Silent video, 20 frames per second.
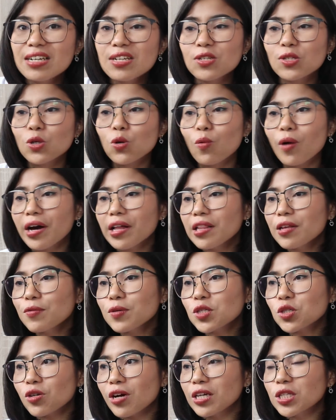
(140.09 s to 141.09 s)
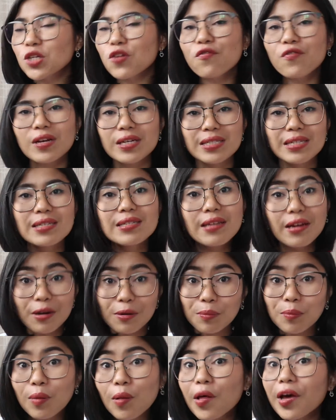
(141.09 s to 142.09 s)
So while he was trying to fix his
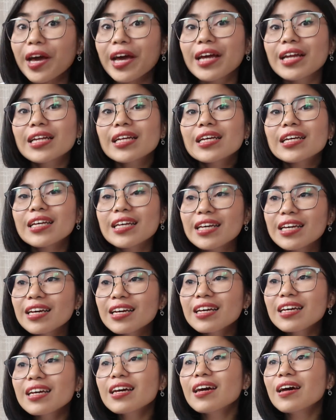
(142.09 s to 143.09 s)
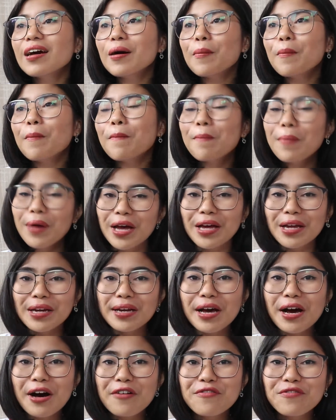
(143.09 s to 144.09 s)
airplane, he
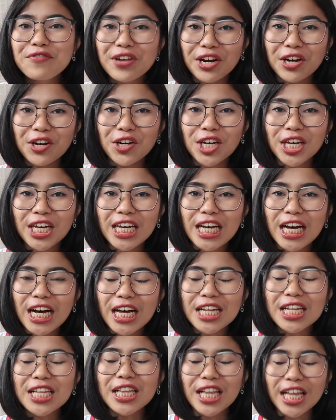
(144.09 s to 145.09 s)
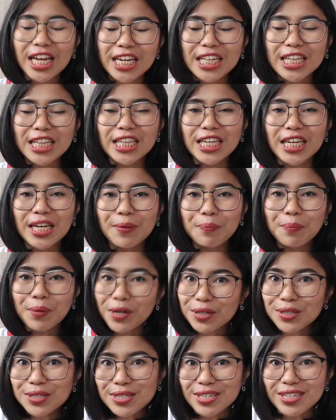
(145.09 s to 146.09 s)
met a very unlikely
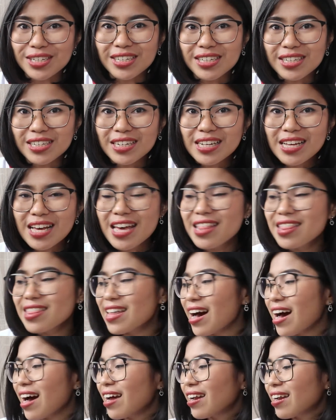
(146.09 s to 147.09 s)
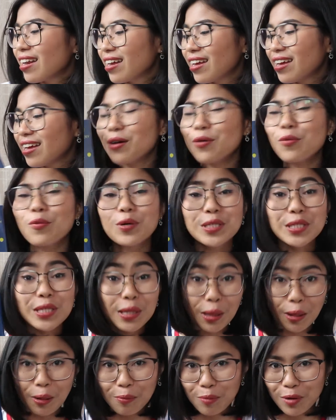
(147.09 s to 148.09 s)
person, and that was
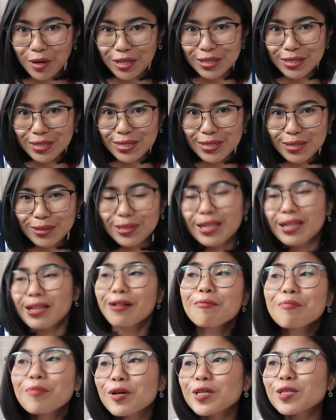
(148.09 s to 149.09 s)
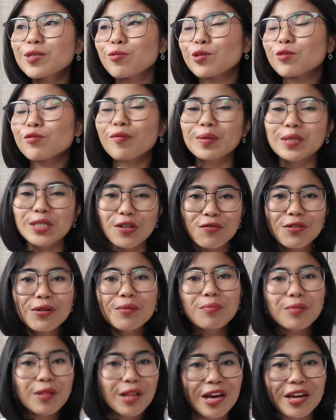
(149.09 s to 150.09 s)
Little Prince. So the Little Prince was from a
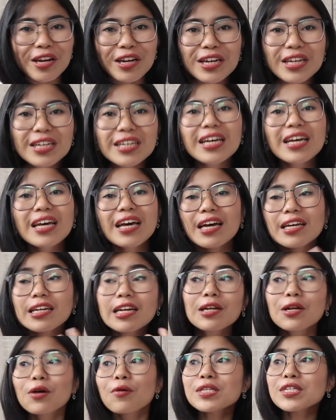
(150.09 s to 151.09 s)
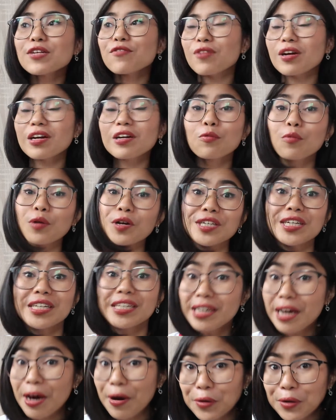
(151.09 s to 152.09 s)
different planet, and I know it's a very weird
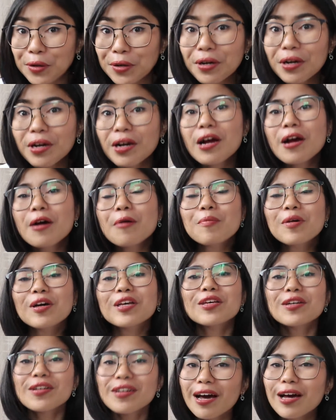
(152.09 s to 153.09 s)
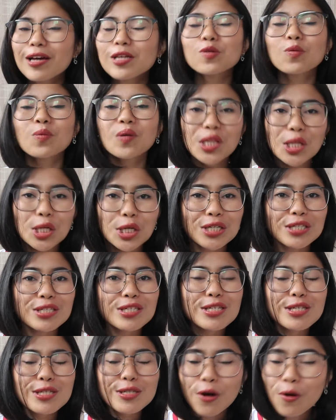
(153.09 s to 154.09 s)
encounter, but you guys will learn
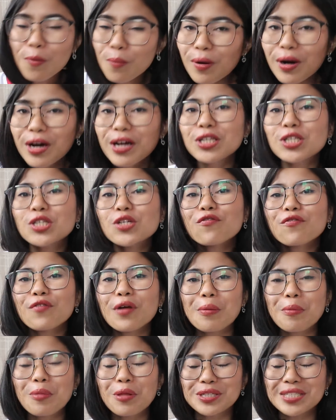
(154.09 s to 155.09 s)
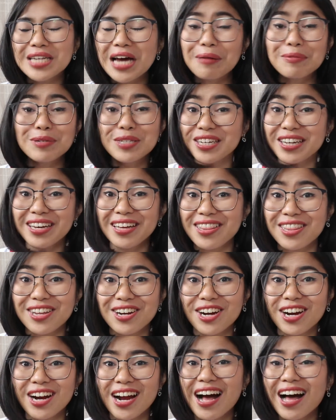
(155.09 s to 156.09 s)
so much from their time
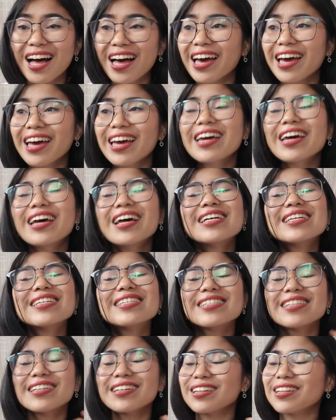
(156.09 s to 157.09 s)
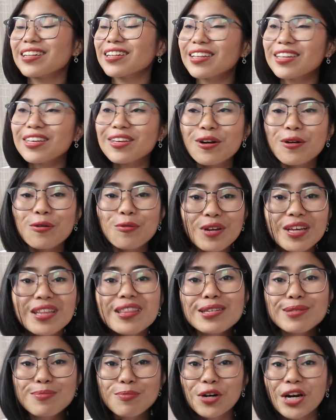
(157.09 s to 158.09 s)
together. I still, read
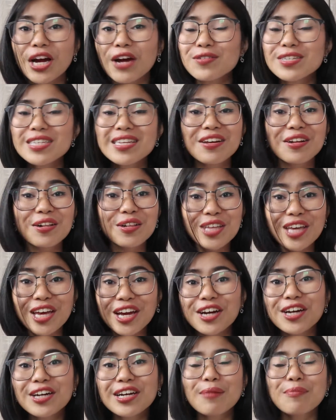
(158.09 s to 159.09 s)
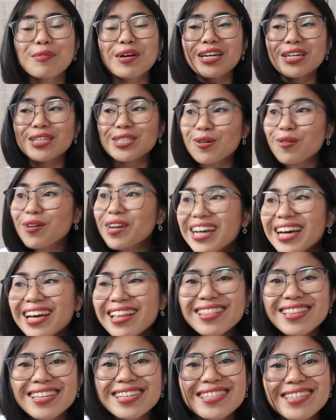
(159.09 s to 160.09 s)
this book every single year, and I'm gonna do it
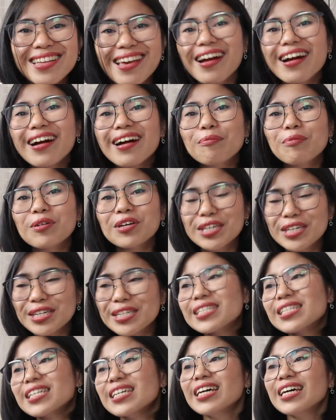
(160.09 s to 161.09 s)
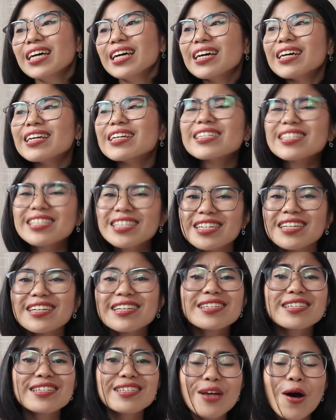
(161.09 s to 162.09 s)
again this year because it is
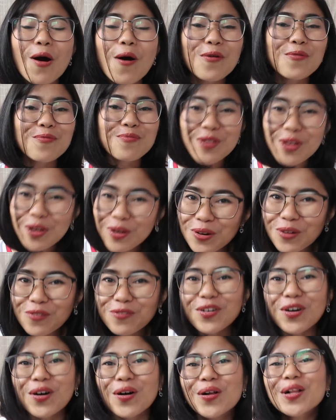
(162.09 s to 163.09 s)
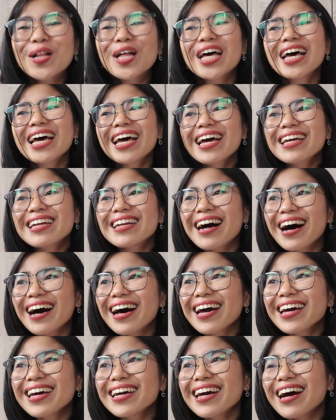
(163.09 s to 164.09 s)
just so beautiful, and
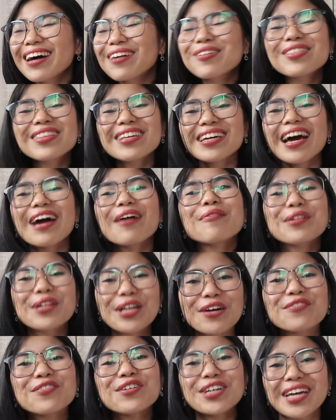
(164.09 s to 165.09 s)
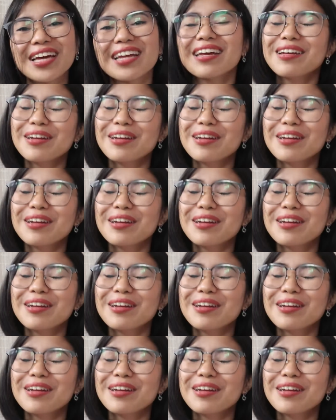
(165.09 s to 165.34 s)
I don't think I will ever get